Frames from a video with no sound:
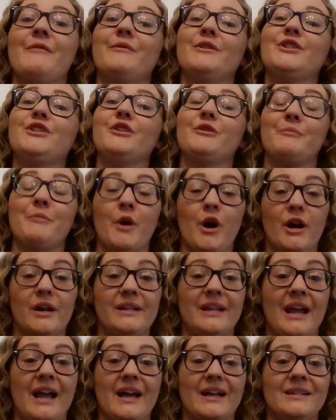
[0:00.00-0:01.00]
was your
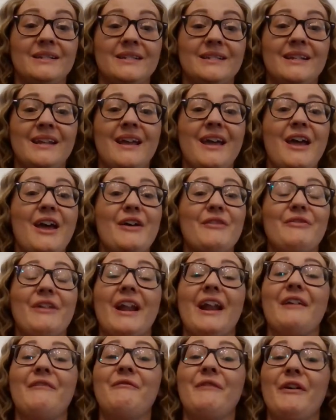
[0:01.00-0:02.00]
podcast that
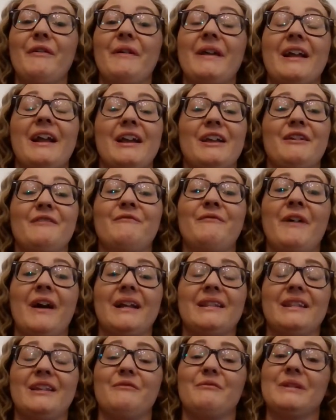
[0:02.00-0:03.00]
I felt like I could
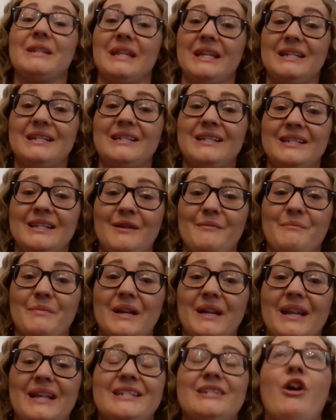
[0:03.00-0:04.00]
finally relate to somebody, as